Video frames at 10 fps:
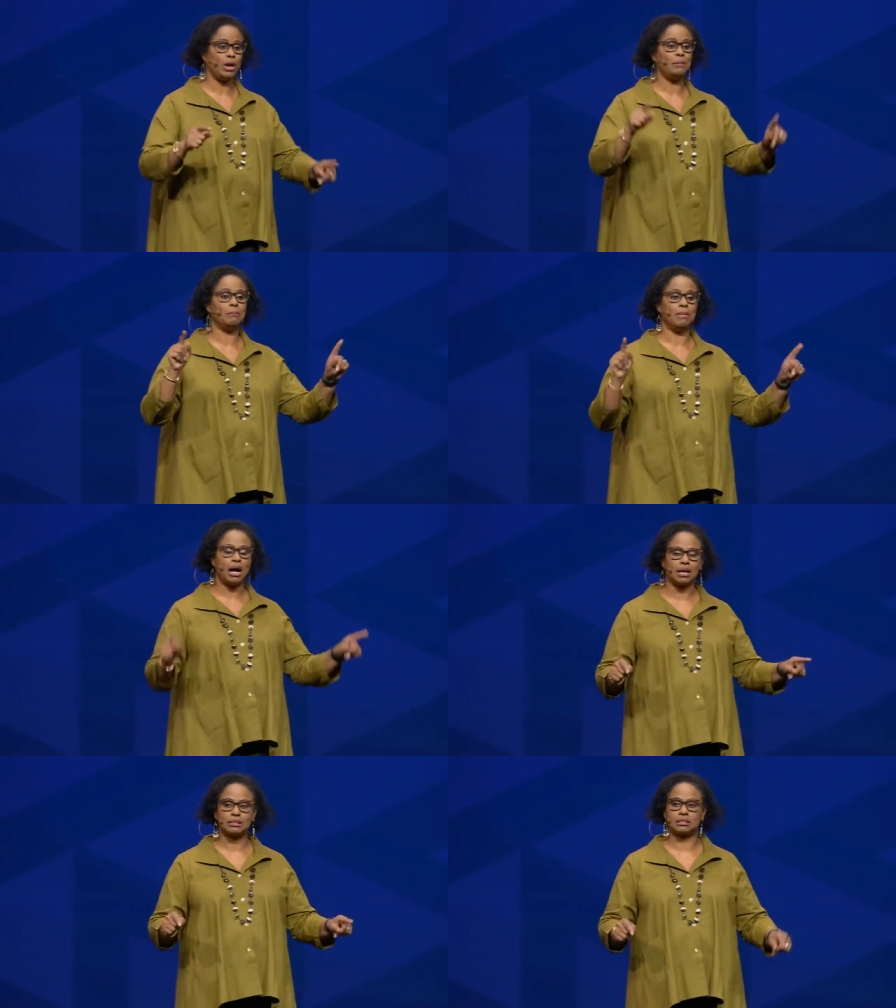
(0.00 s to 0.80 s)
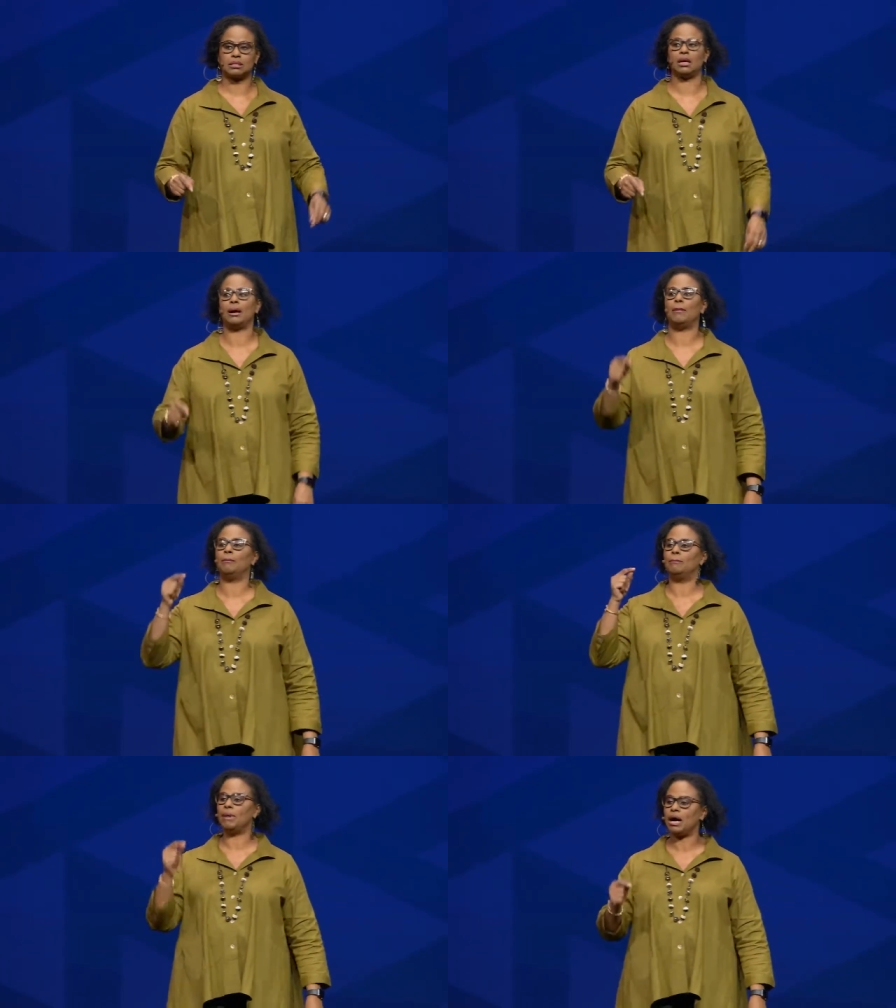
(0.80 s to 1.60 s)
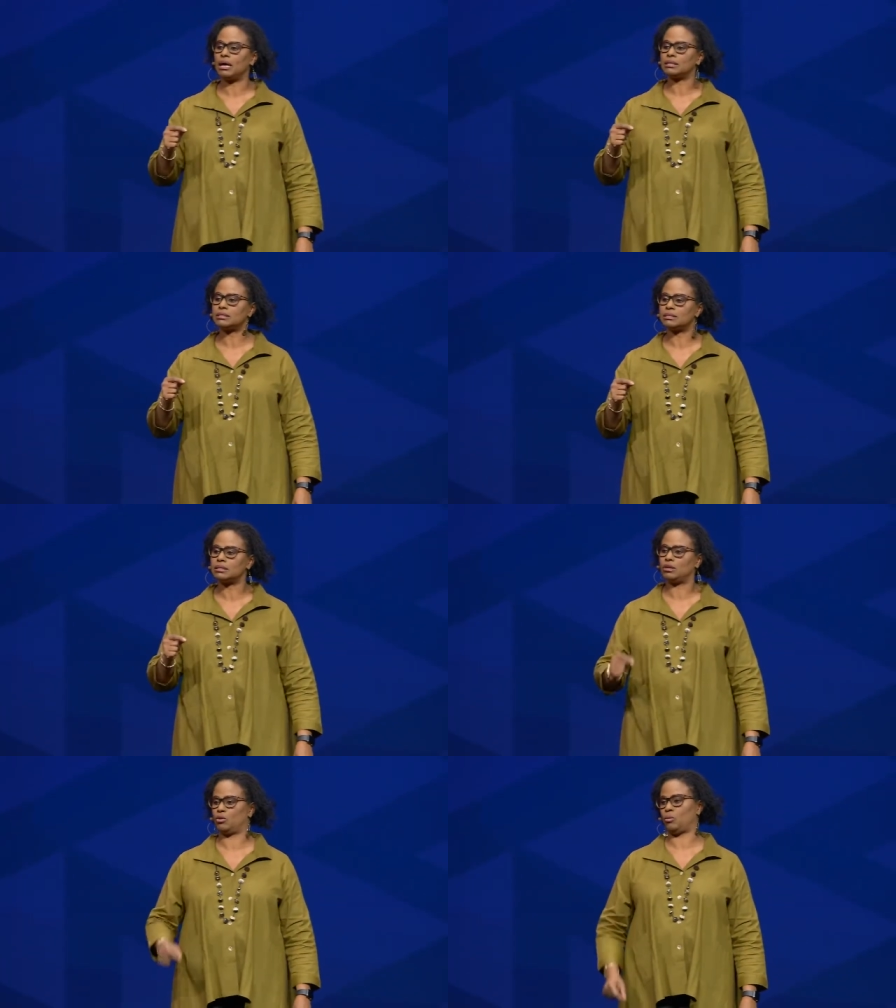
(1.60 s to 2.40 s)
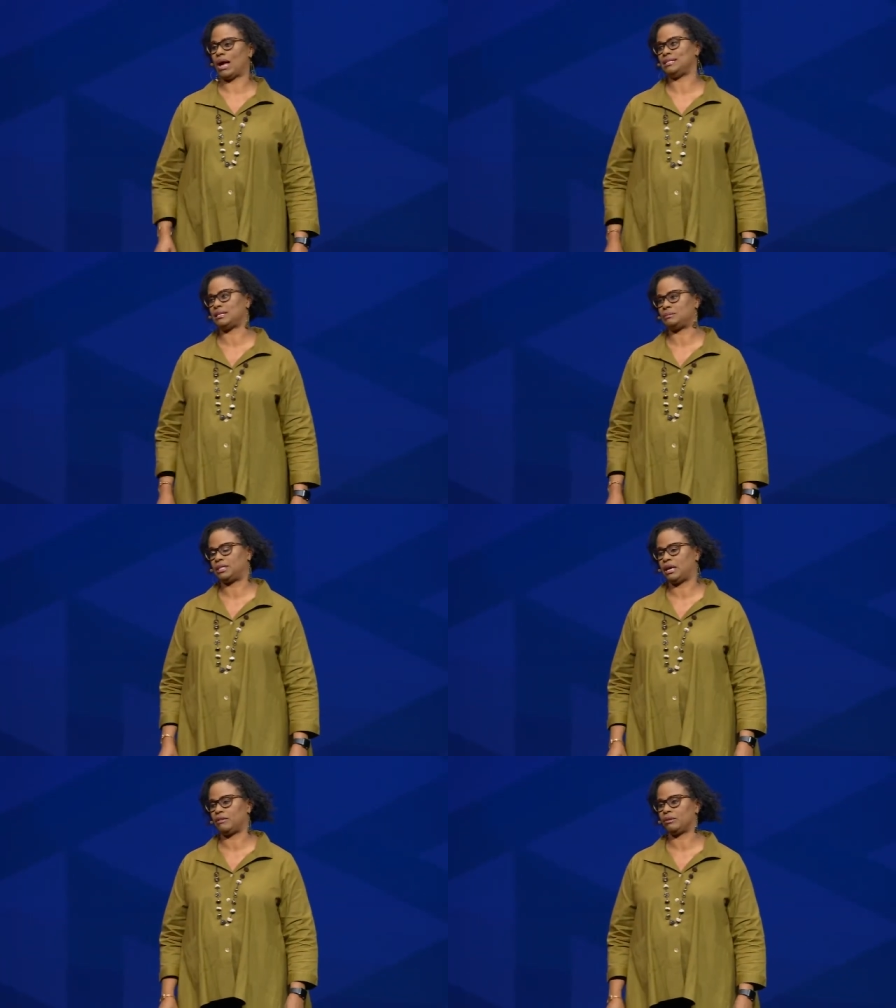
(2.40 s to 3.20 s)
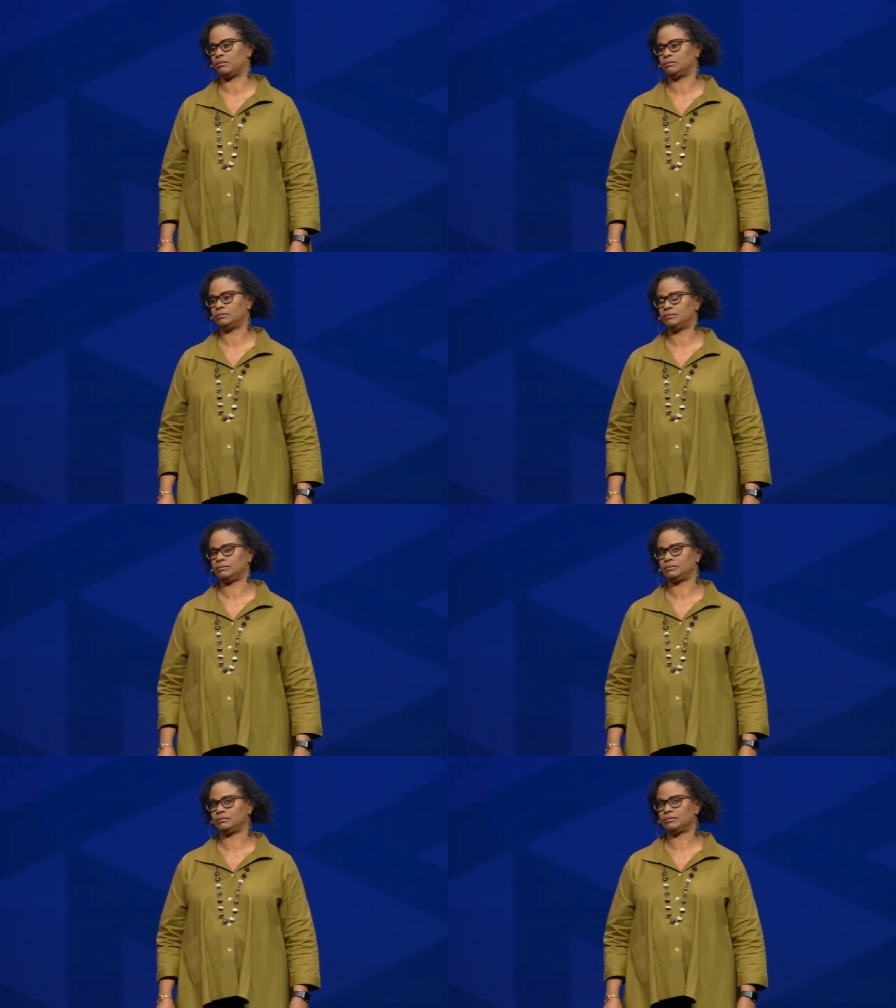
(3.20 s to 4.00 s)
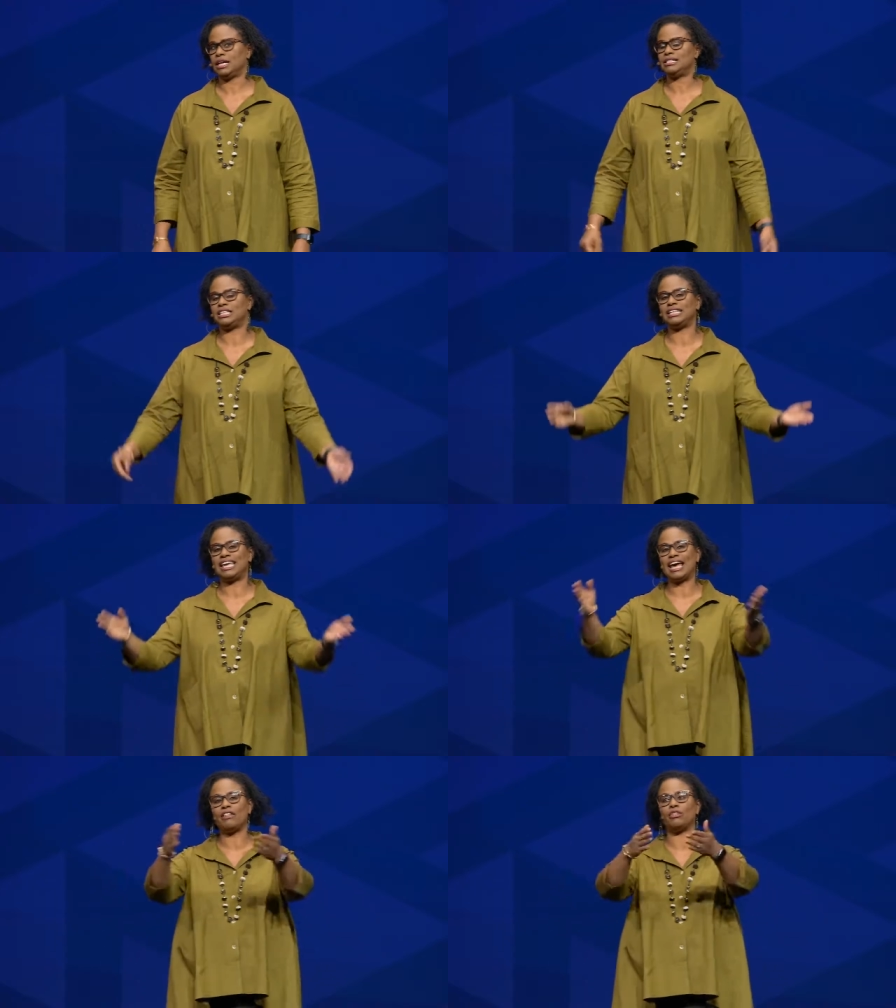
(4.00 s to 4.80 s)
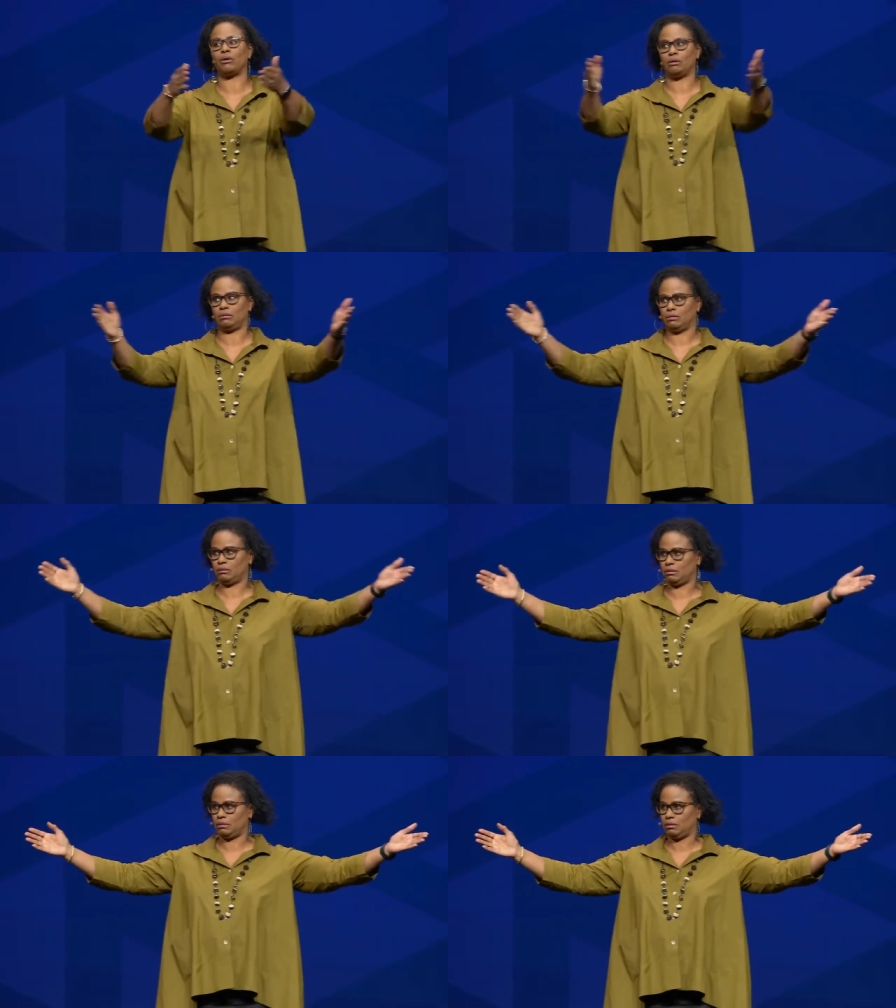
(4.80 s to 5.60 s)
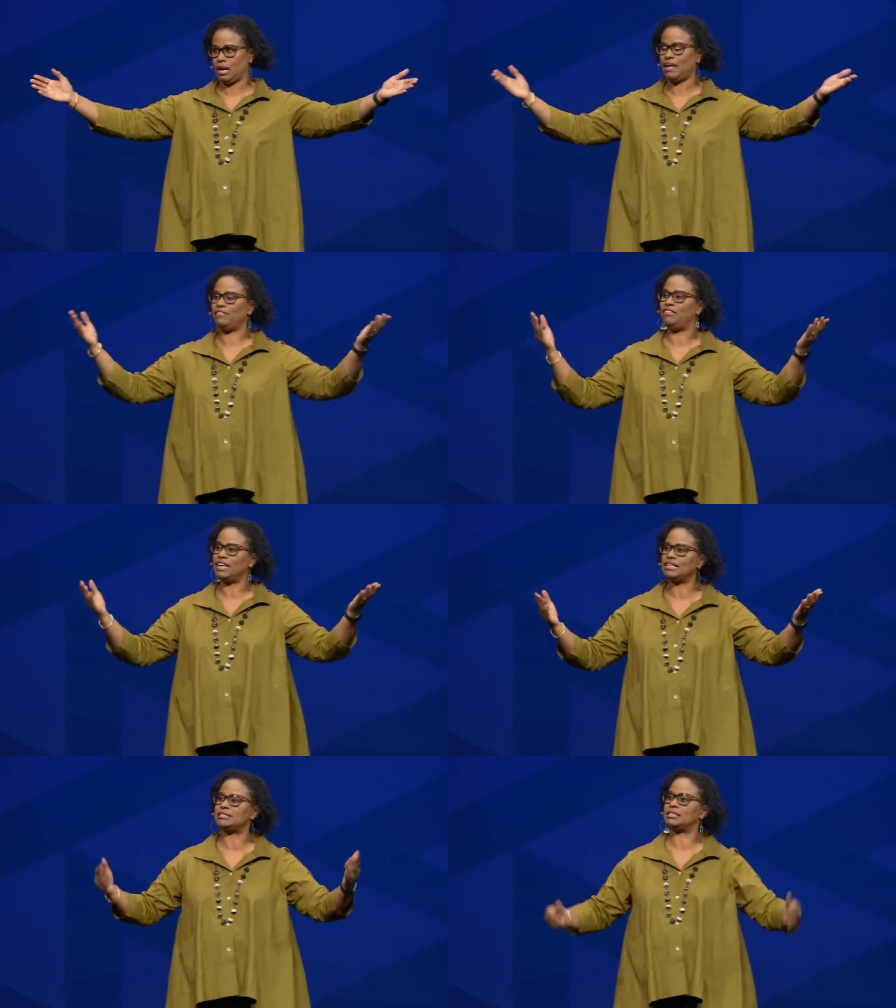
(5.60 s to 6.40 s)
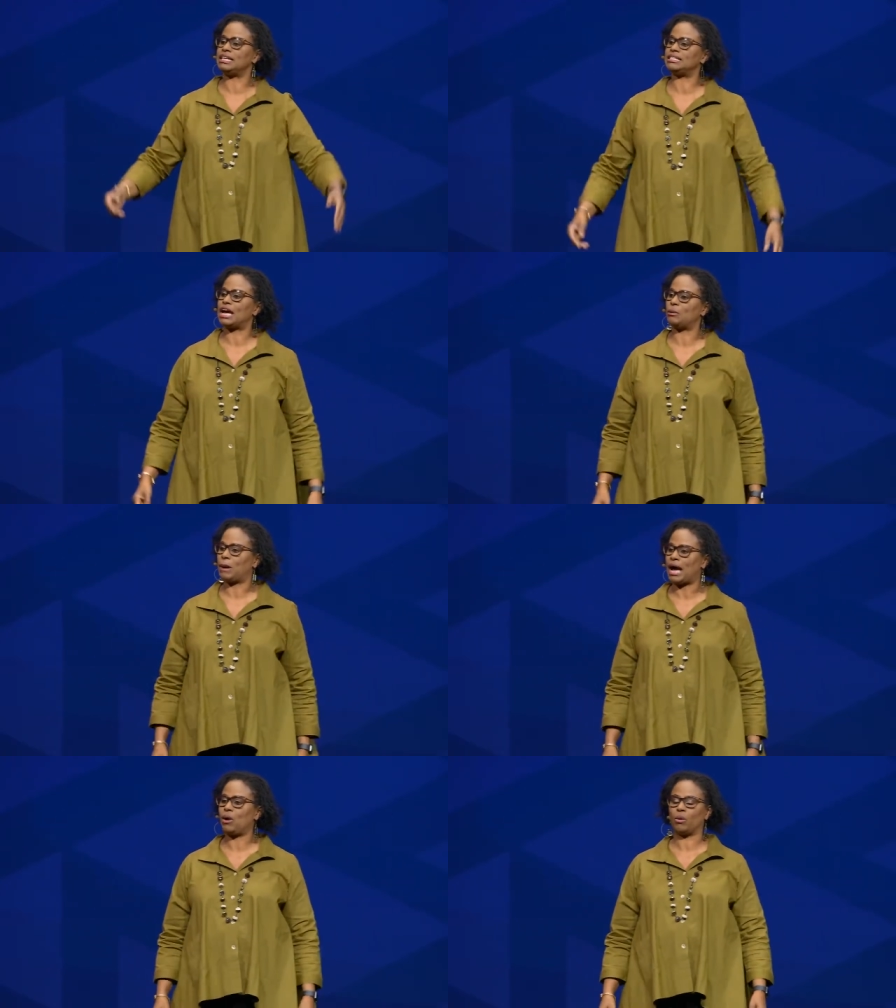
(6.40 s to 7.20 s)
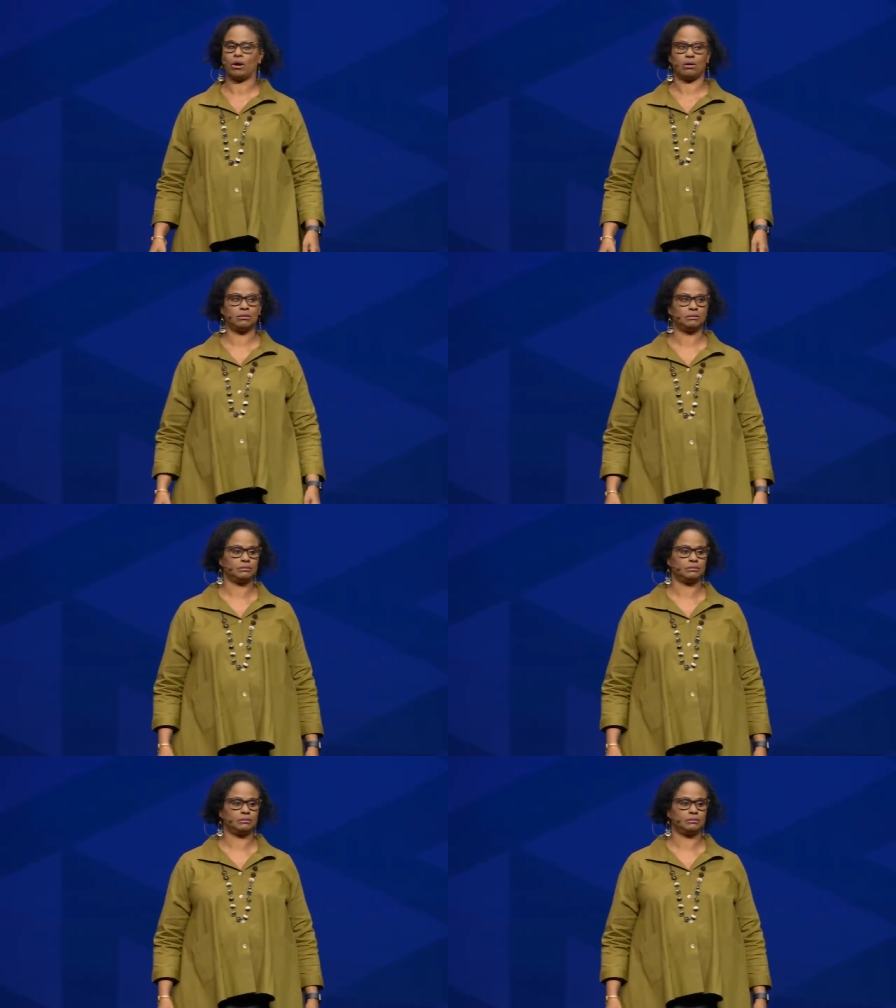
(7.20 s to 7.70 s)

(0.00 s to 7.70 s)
We must rise up together. Together. This is our power.